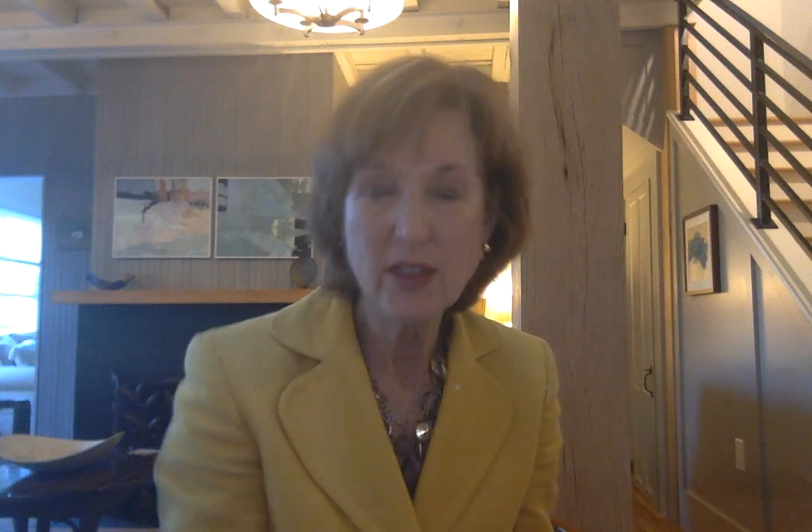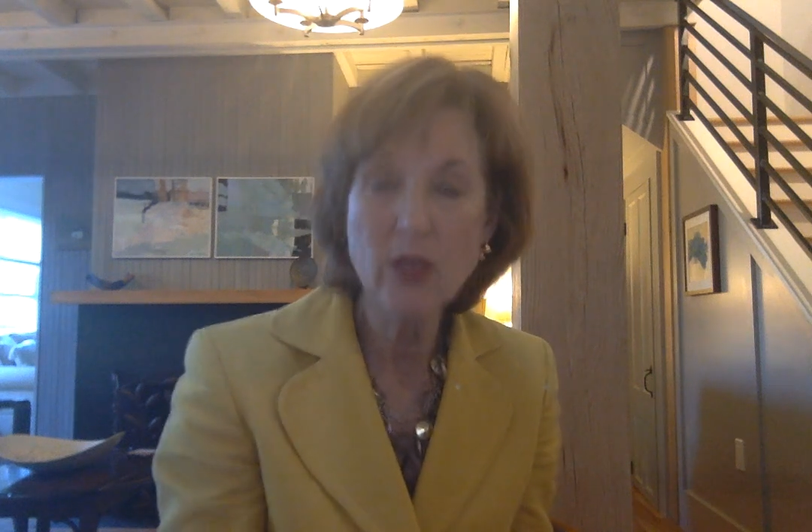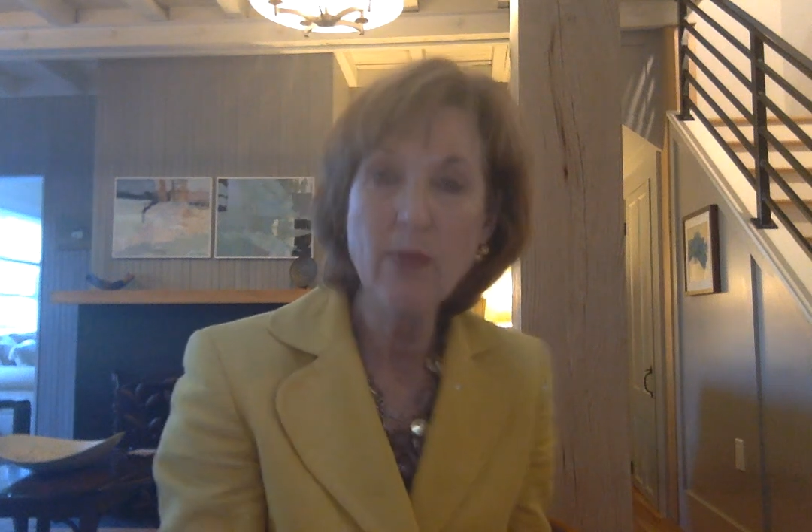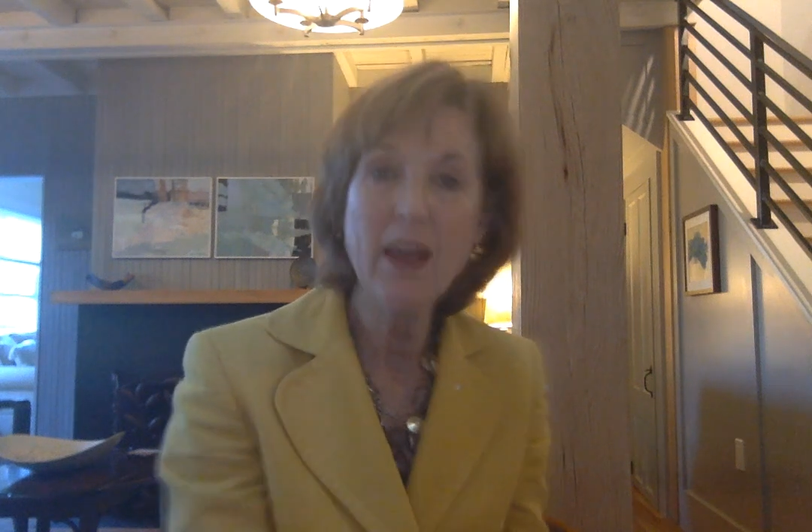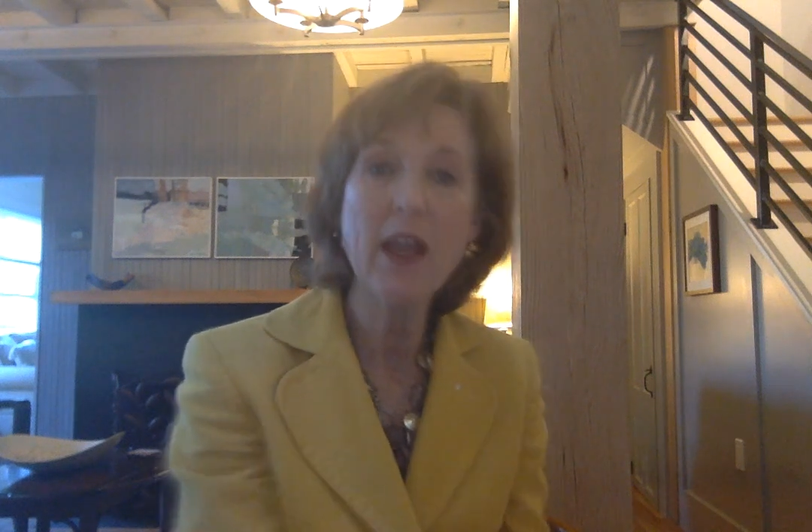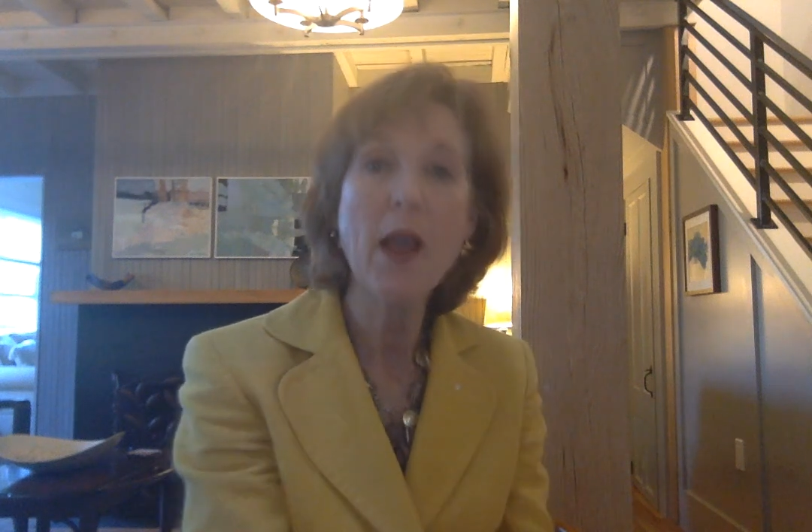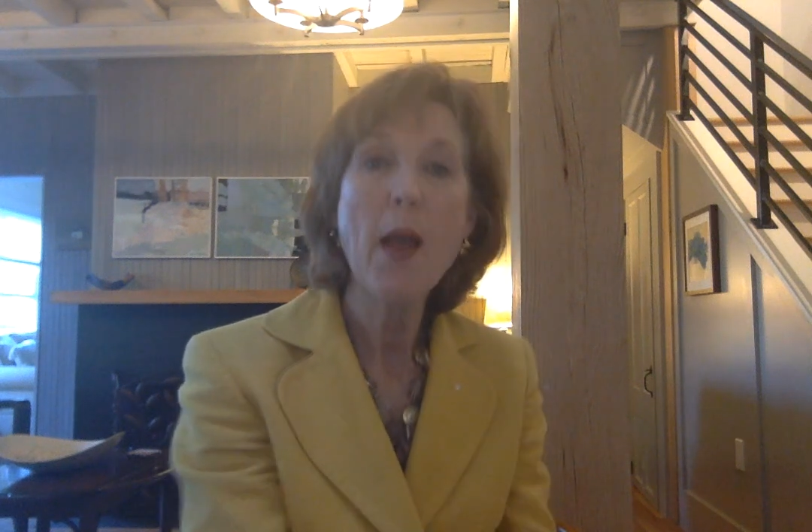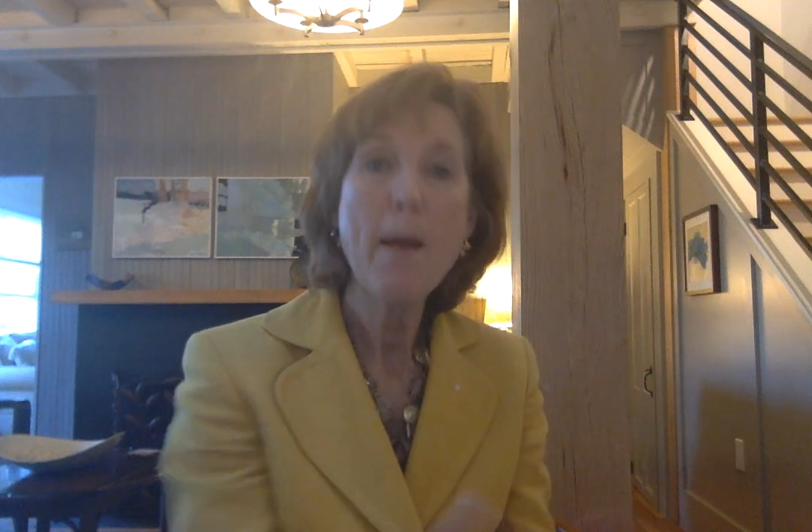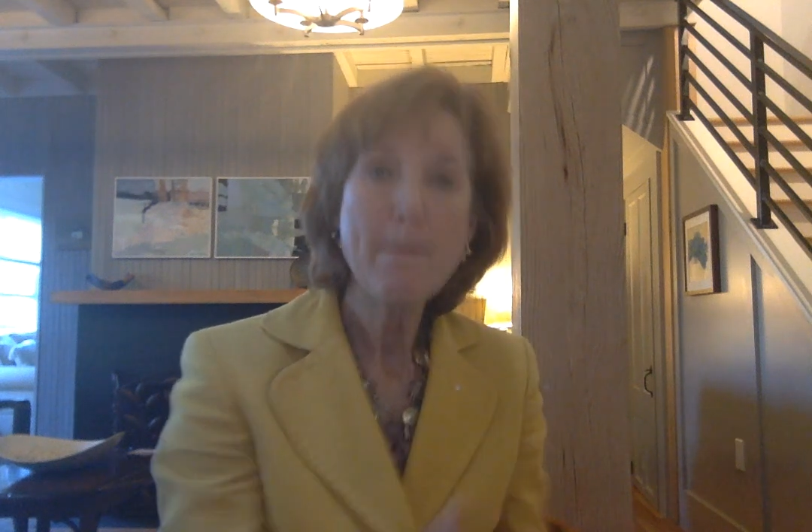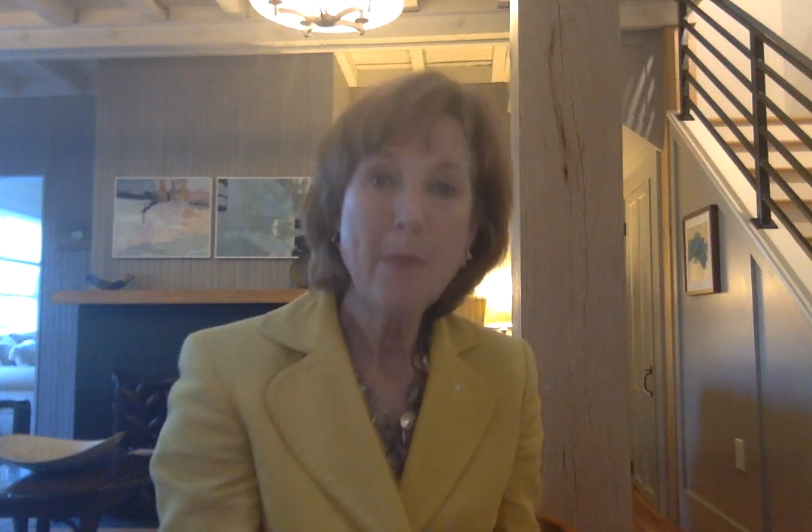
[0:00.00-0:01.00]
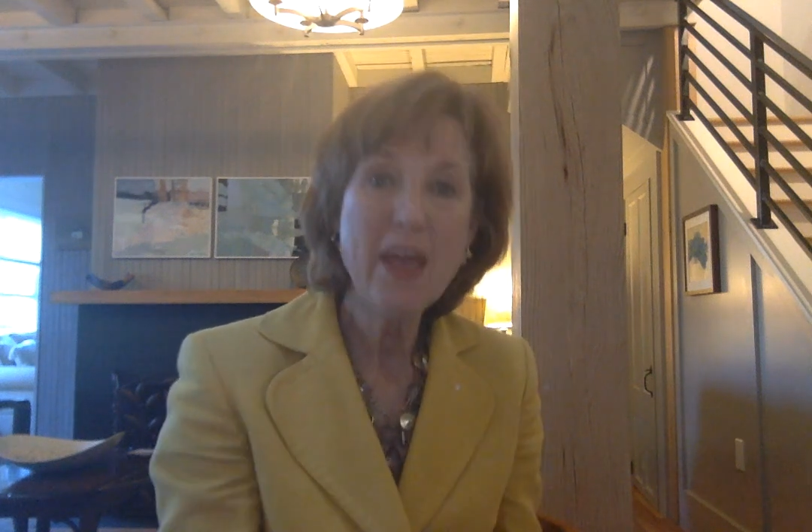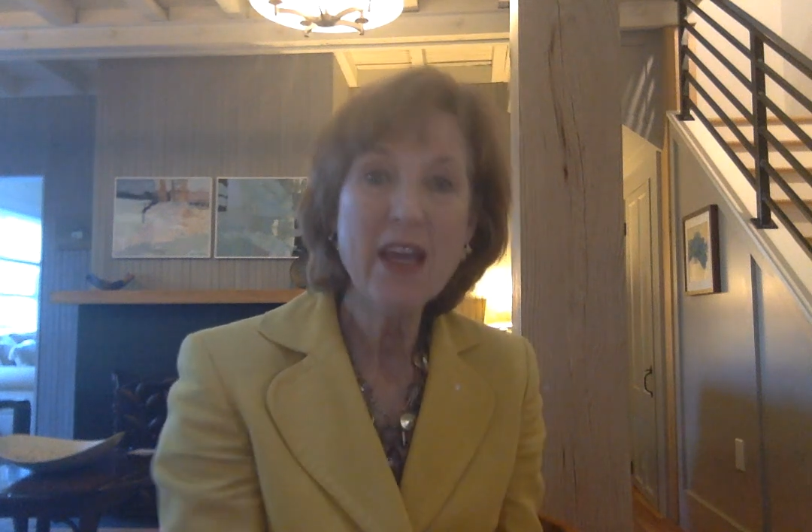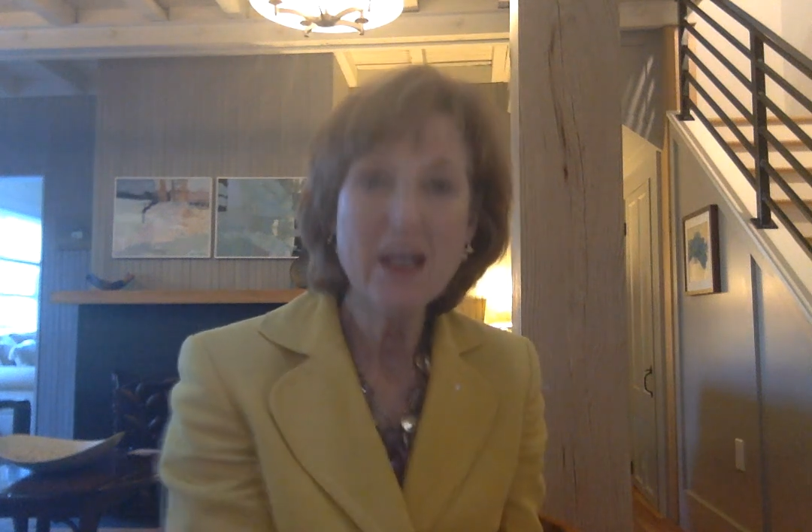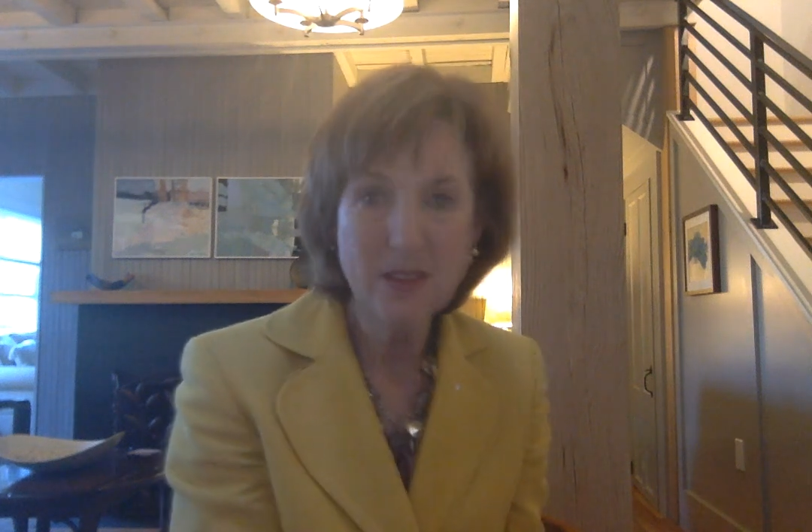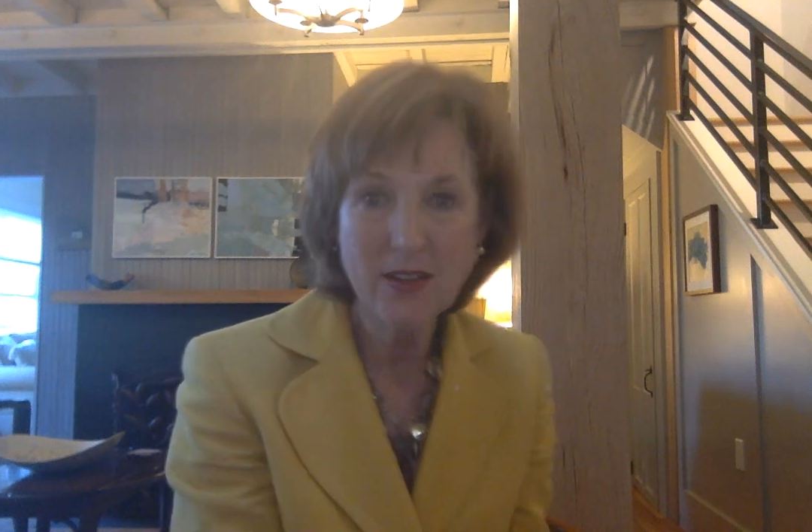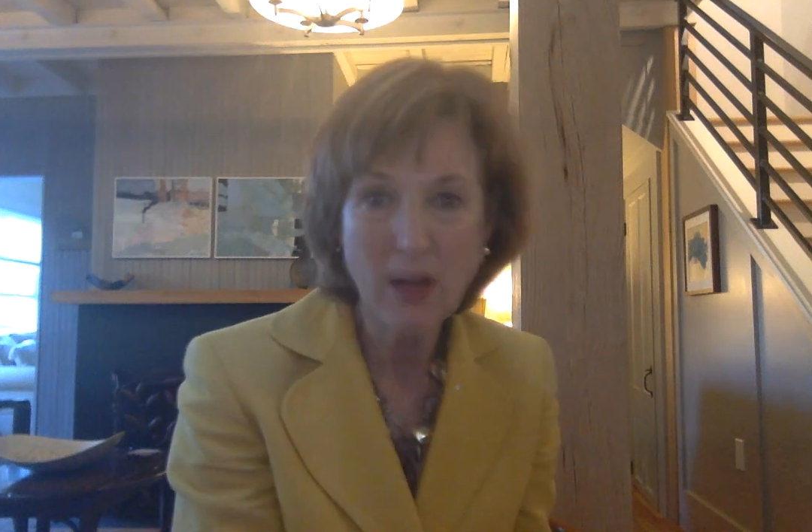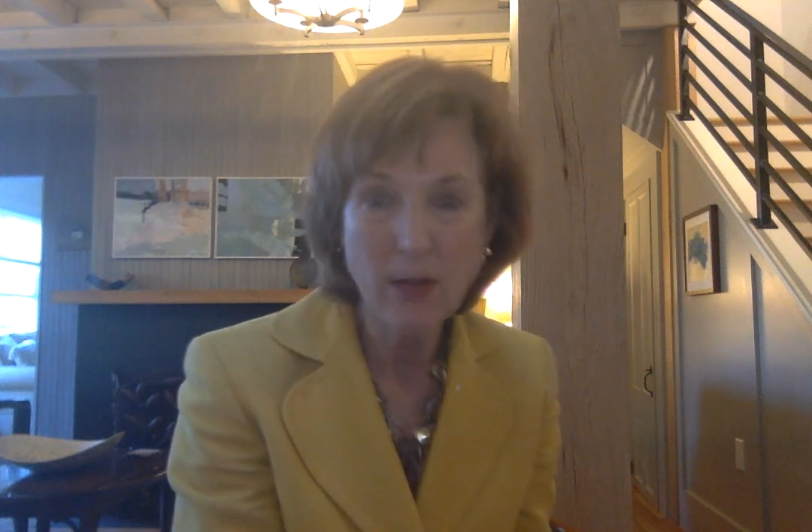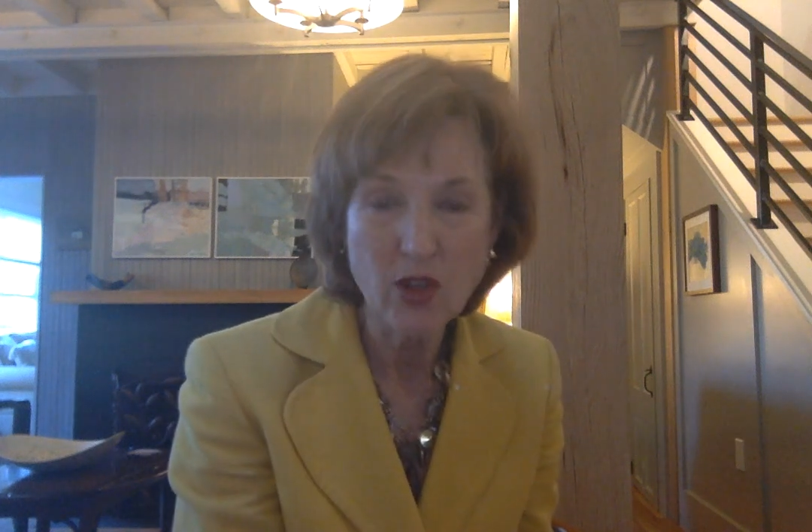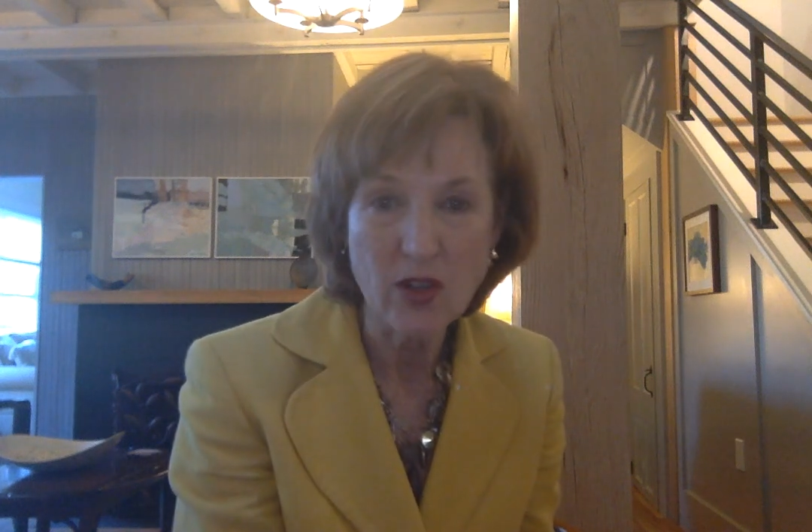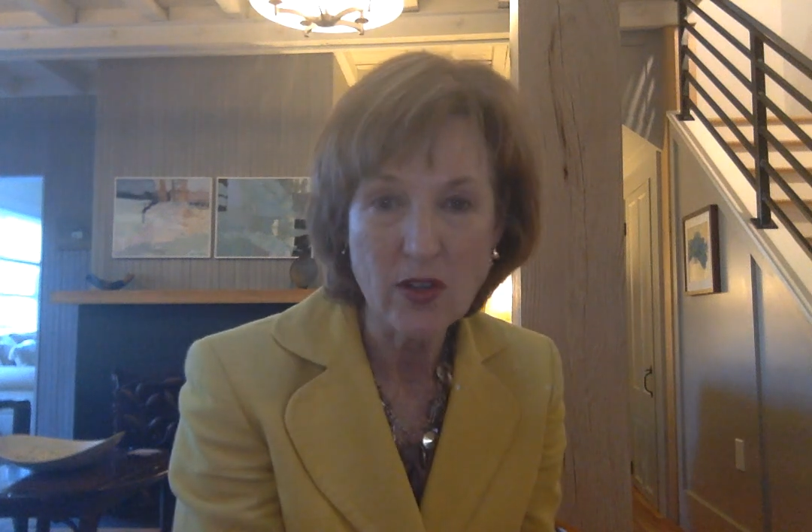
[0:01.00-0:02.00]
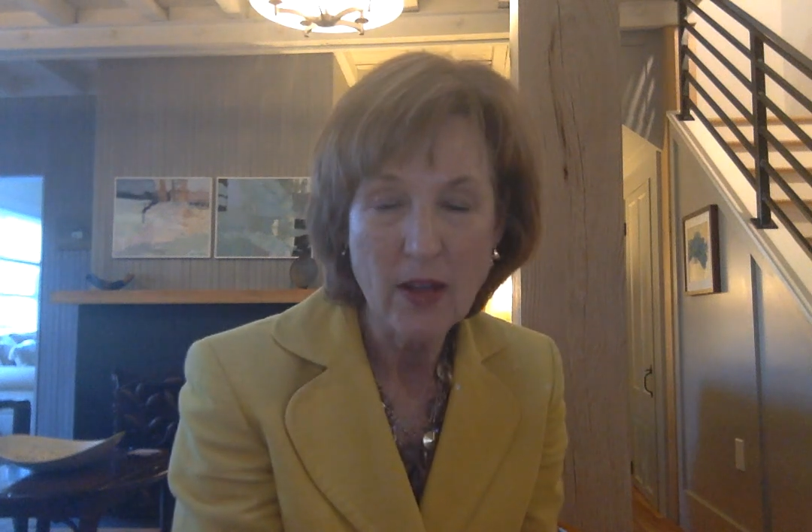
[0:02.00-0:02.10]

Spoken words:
They're making big assumptions.